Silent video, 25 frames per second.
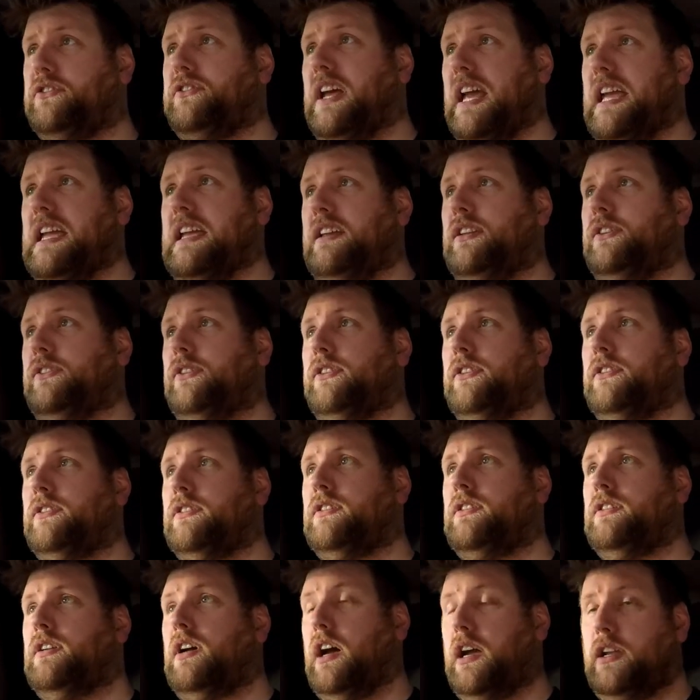date,
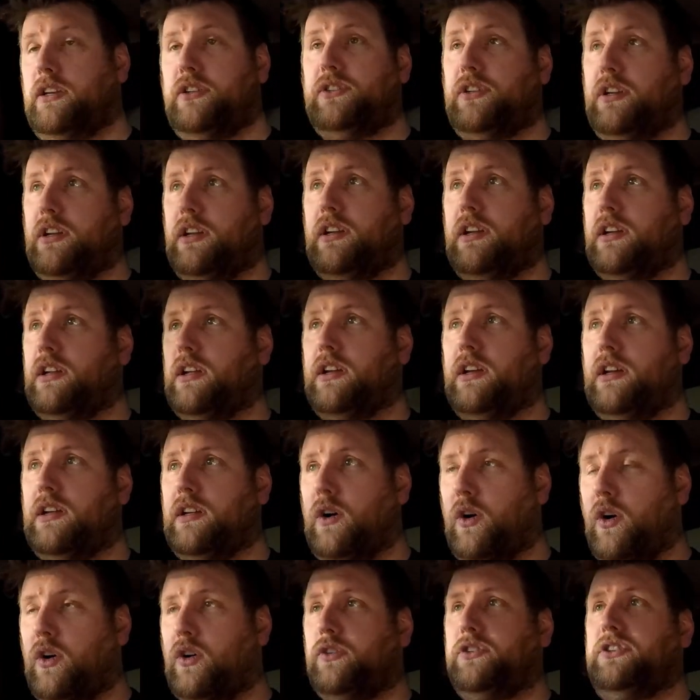and
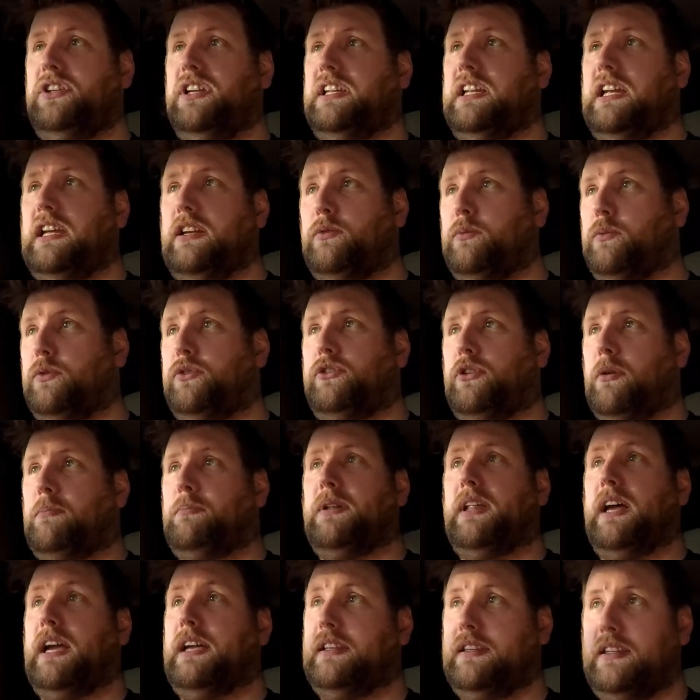all she did was
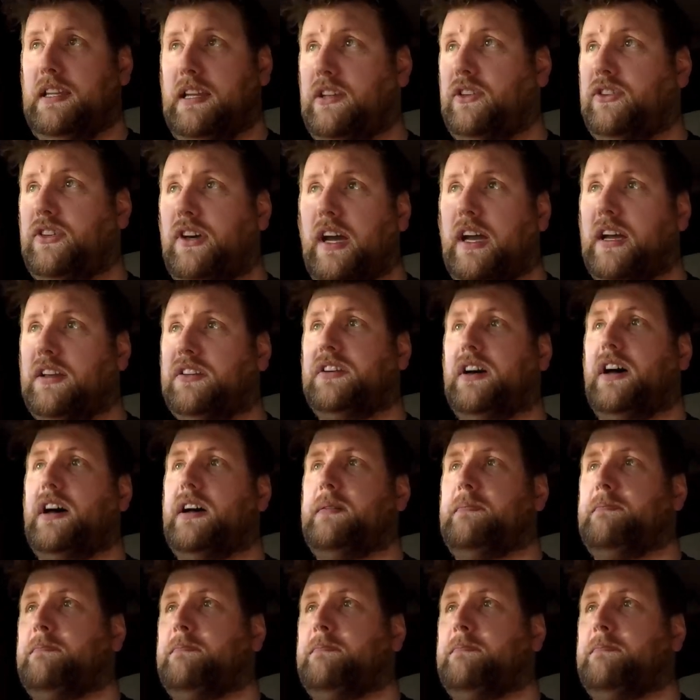complain the entire time.